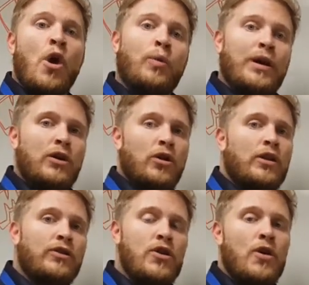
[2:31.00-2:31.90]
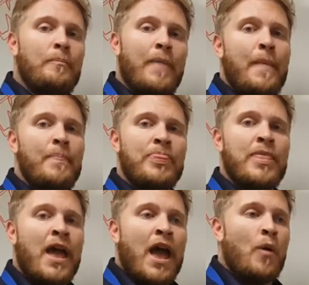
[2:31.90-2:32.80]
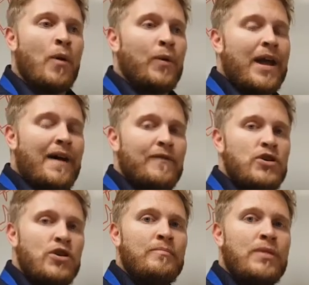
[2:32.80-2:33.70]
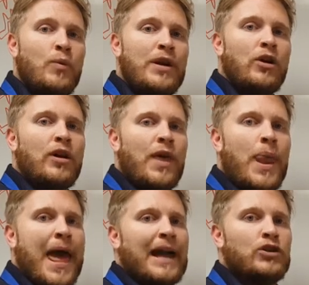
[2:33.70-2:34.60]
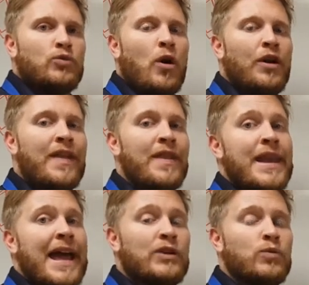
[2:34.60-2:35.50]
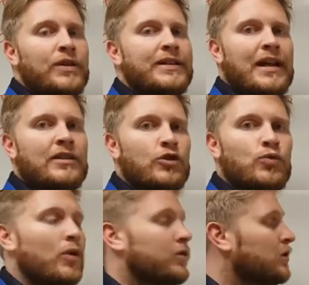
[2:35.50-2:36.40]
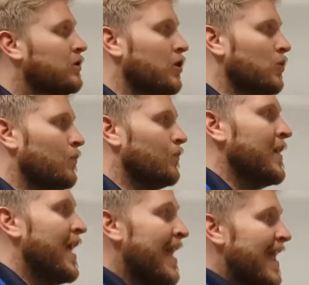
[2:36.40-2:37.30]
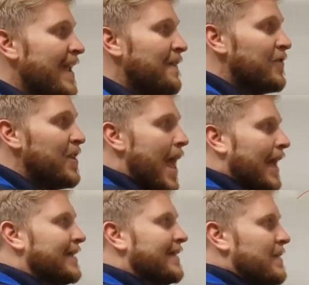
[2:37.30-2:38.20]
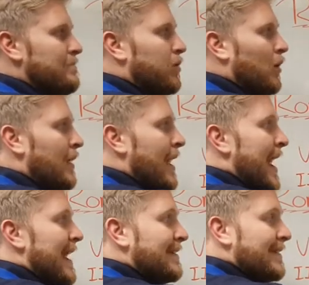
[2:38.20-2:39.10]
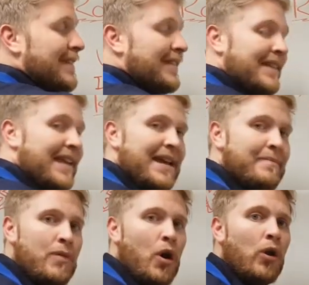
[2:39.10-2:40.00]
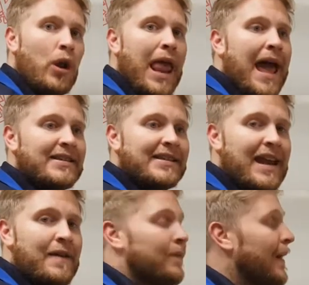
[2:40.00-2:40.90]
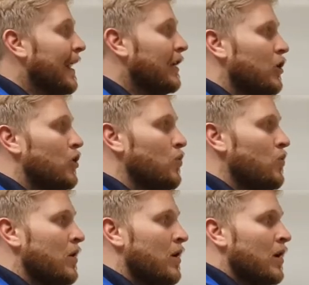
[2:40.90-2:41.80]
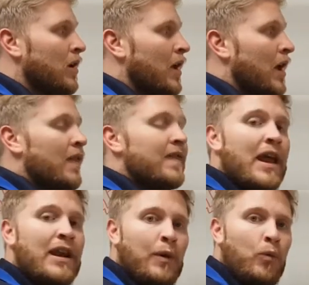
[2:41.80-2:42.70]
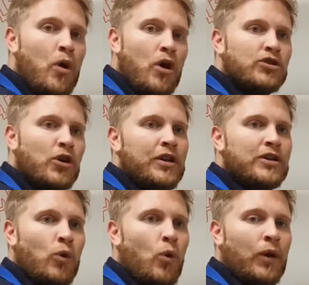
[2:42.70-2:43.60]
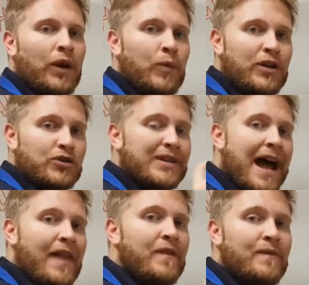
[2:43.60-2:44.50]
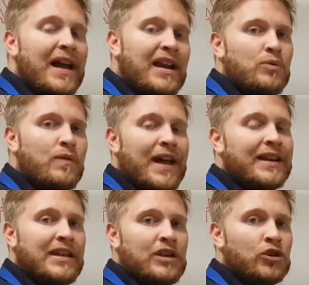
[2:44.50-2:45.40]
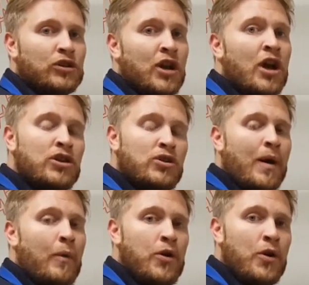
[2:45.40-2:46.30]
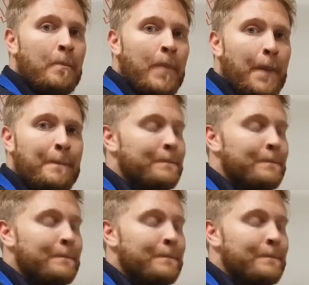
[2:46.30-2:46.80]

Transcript: we look at the number, and when we have the number, we look at the next one, and the next one tells us what to do. If the next symbol is the same or less in value, then it works on its own and we just add the value of that digit to our number.